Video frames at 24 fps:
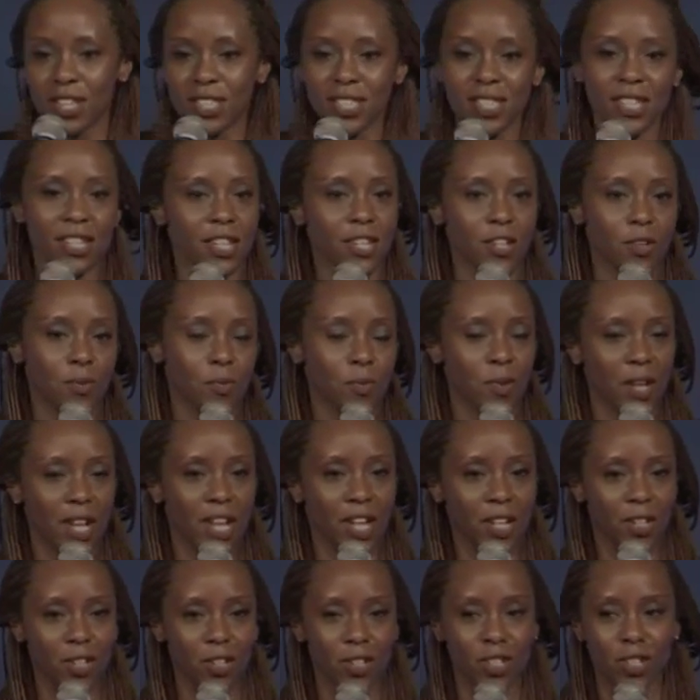They did a really
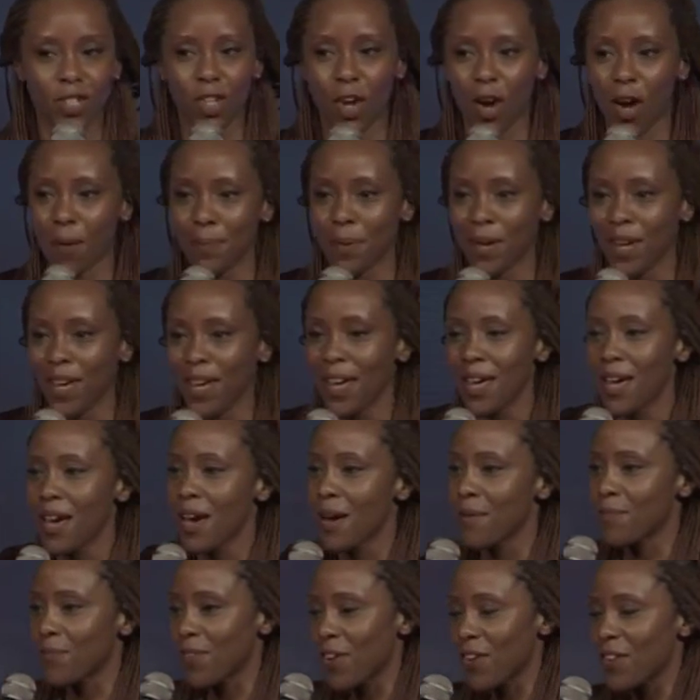good job.
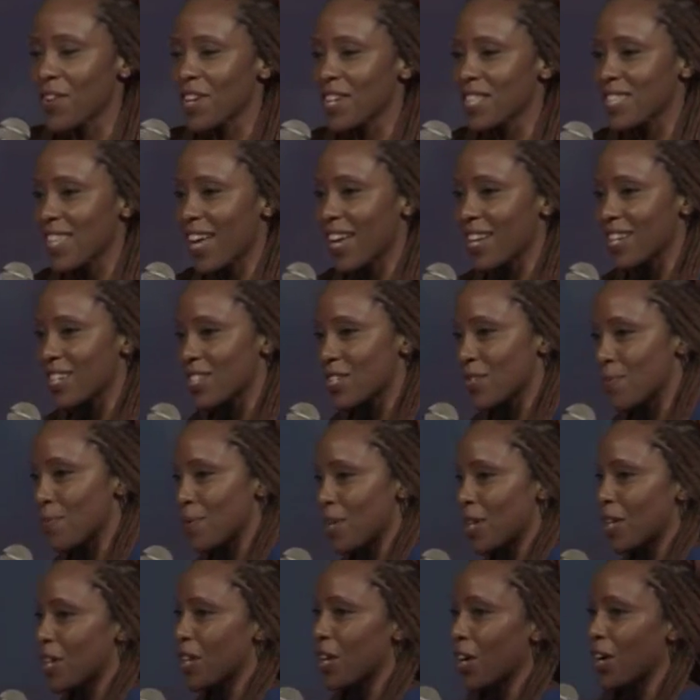I'm very excited to be
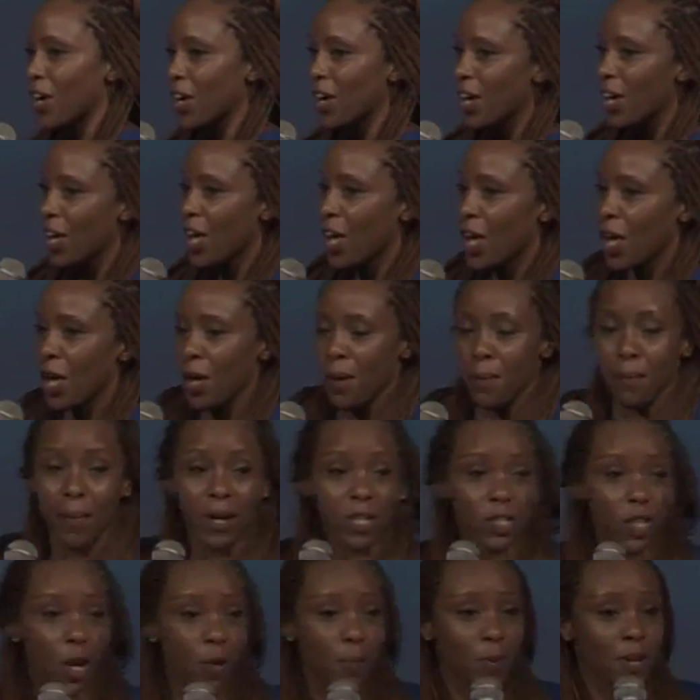here. My
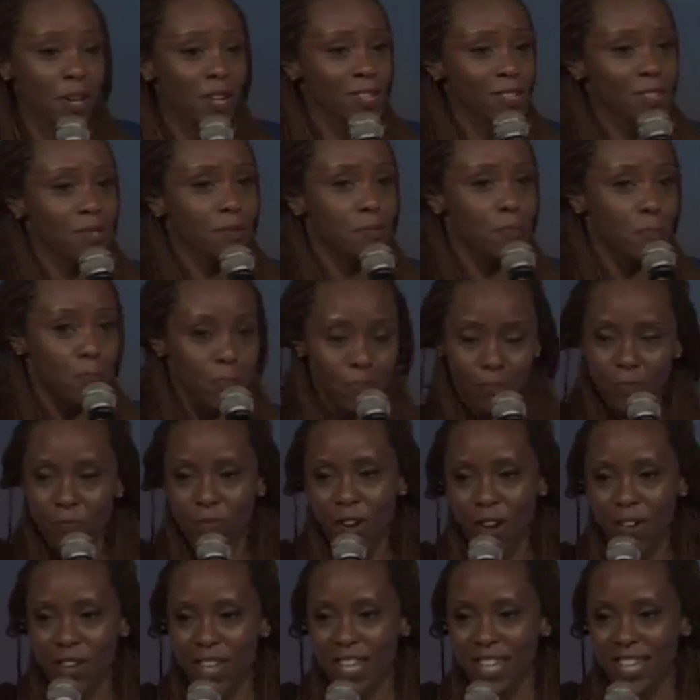job here is
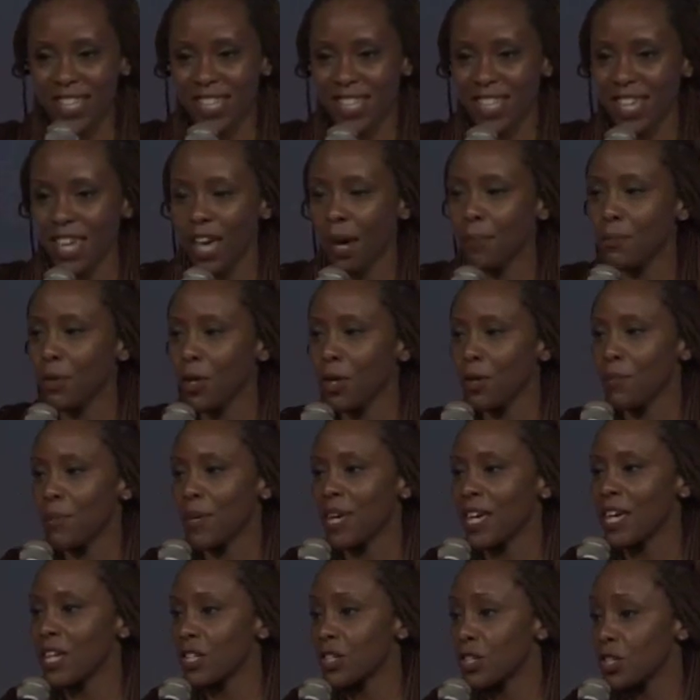very easy. I'm going to be
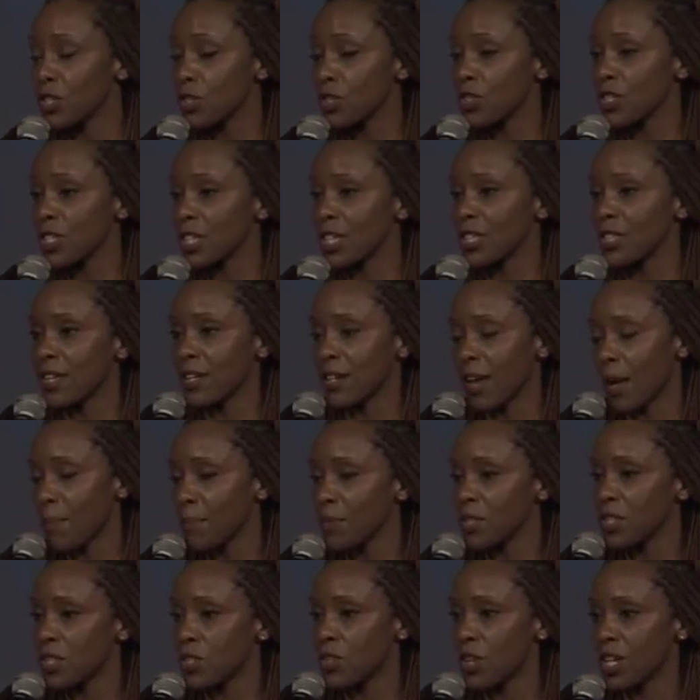introducing the
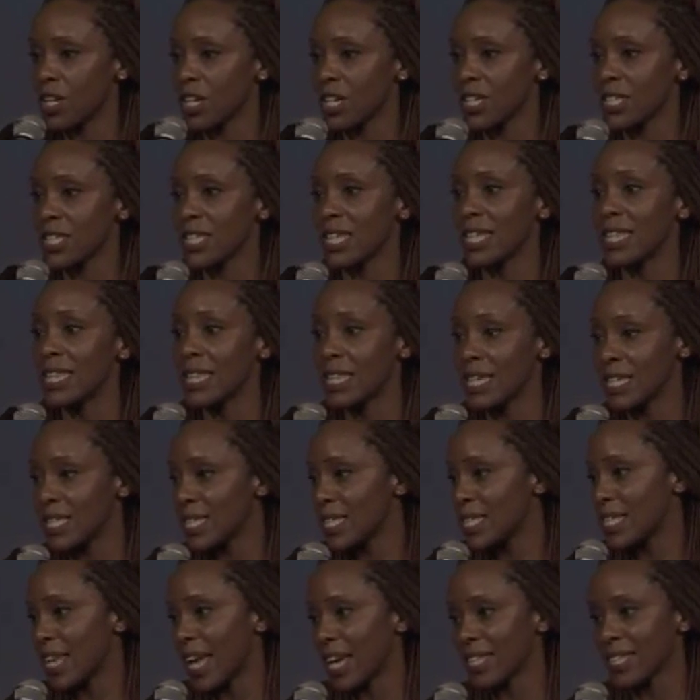demonstrators in
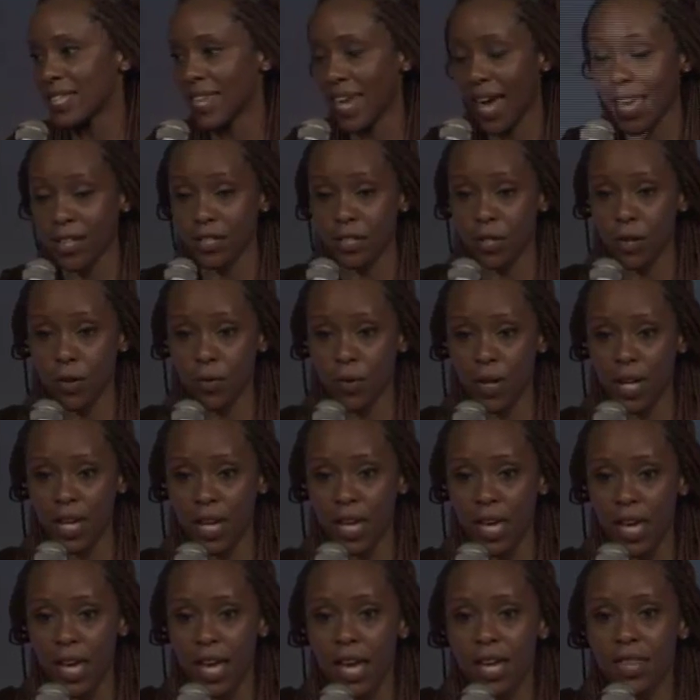this next category.
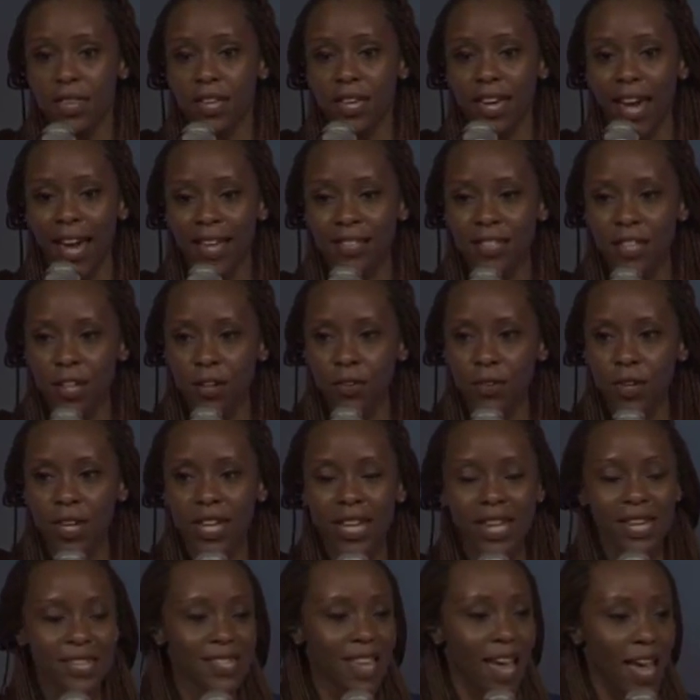The category
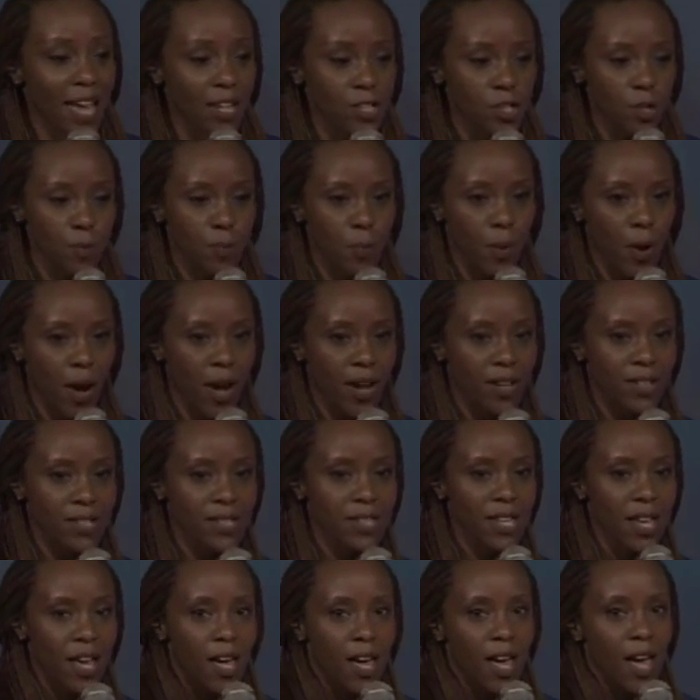is enterprise.
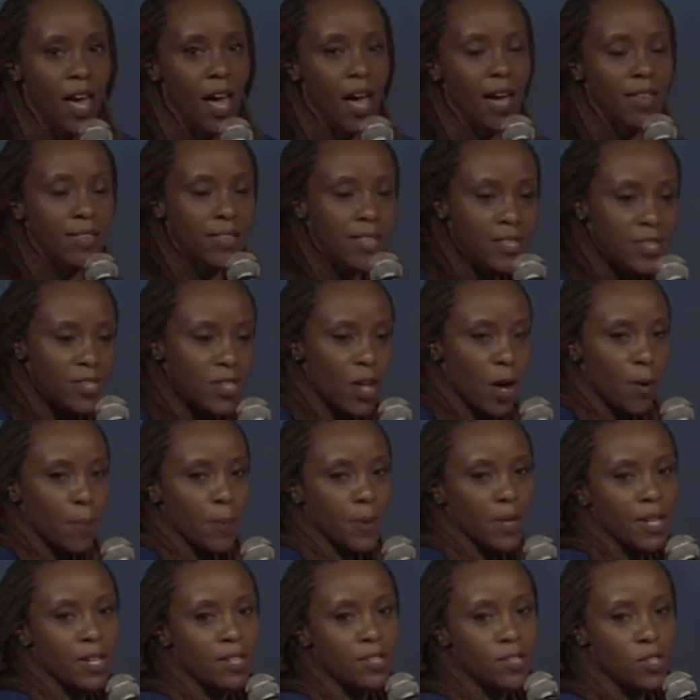And these
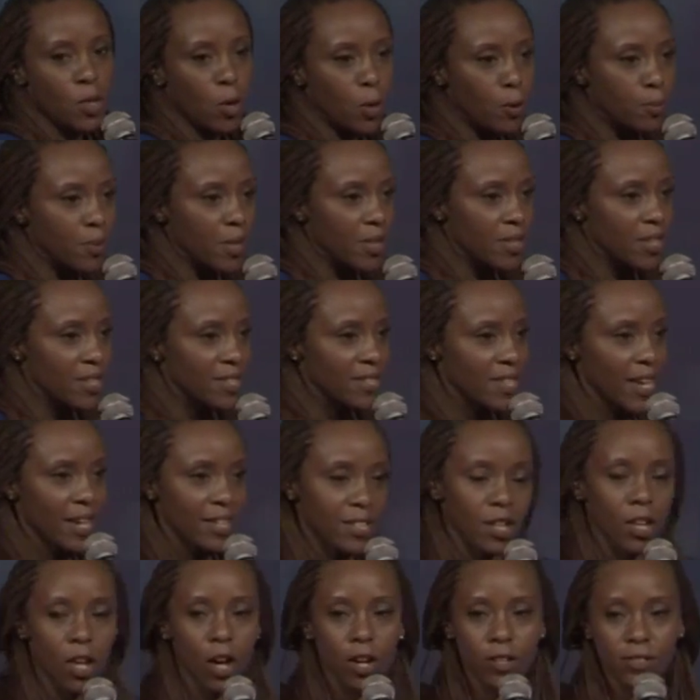companies hope that
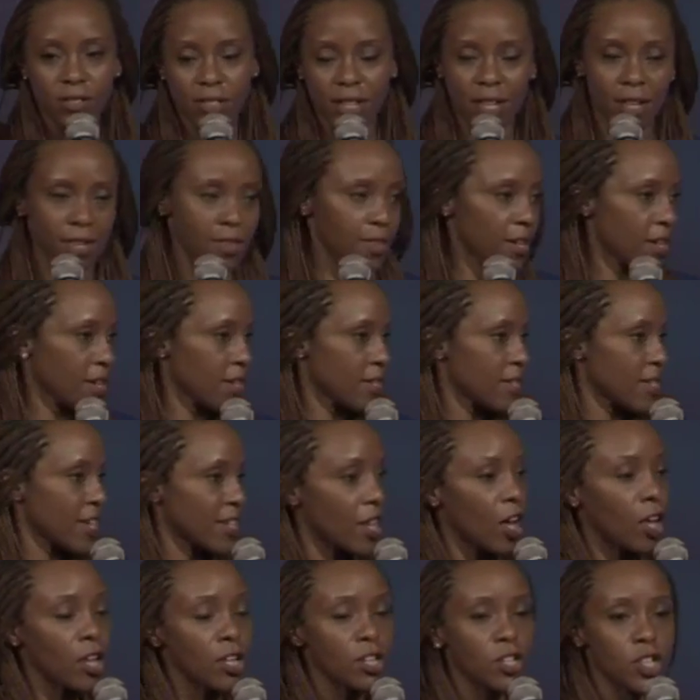the
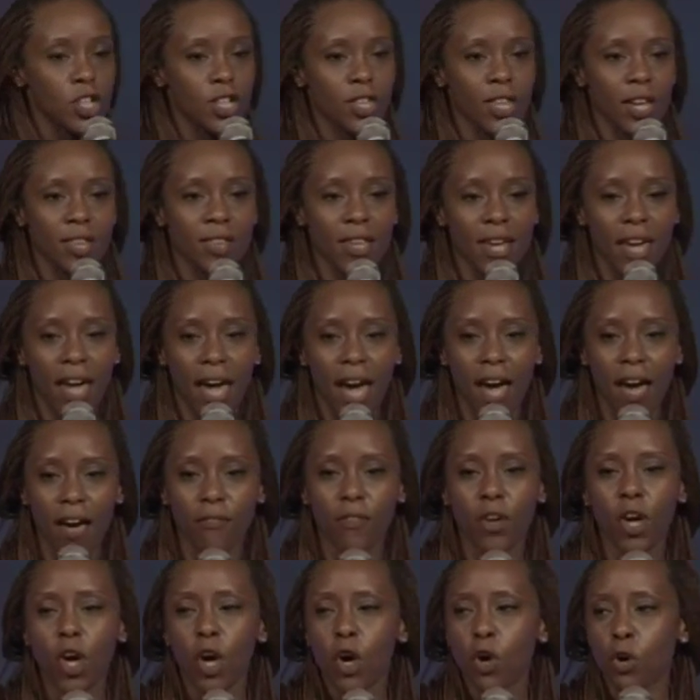technology that they have
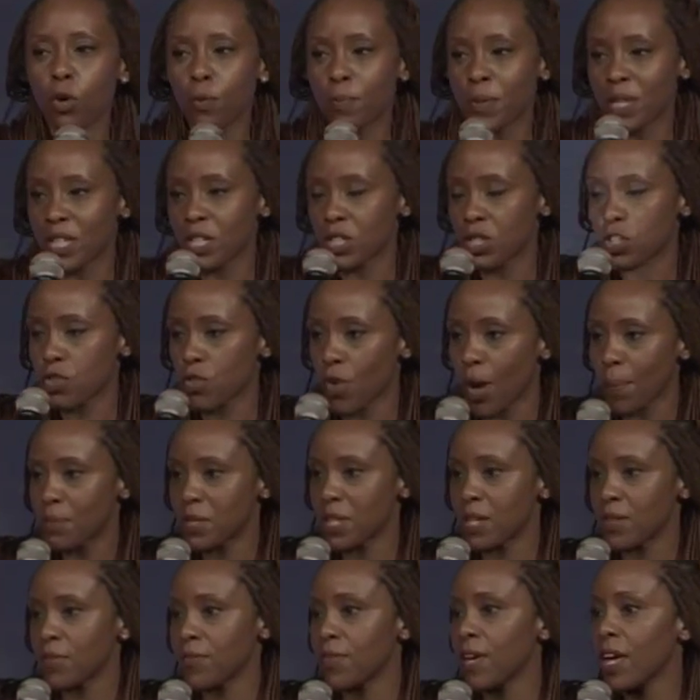will be
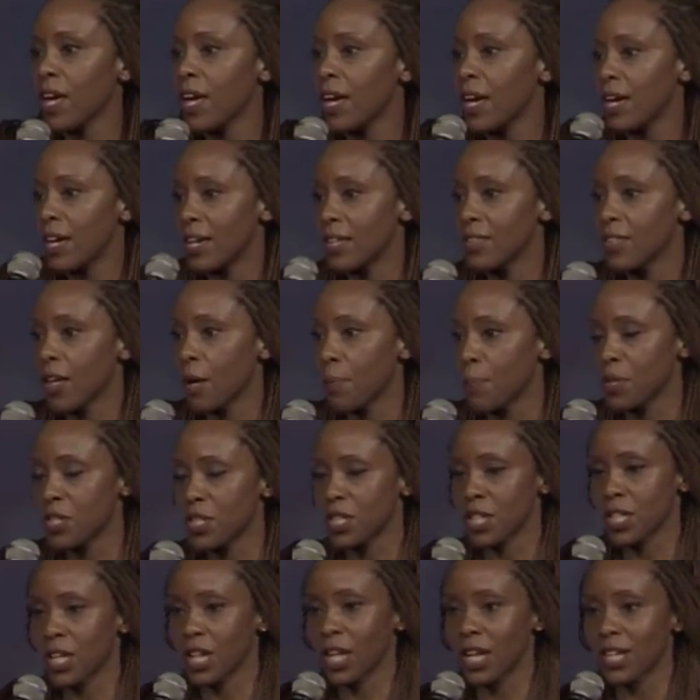disruptive in their
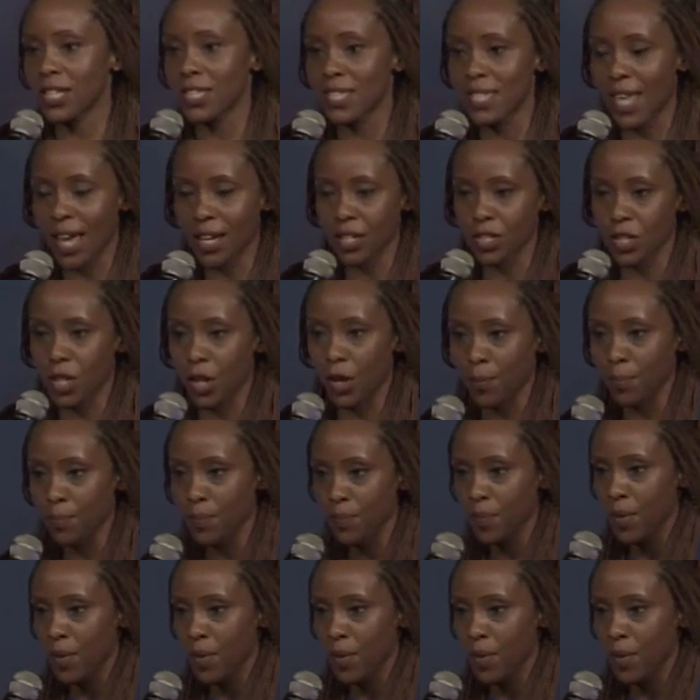particular sector.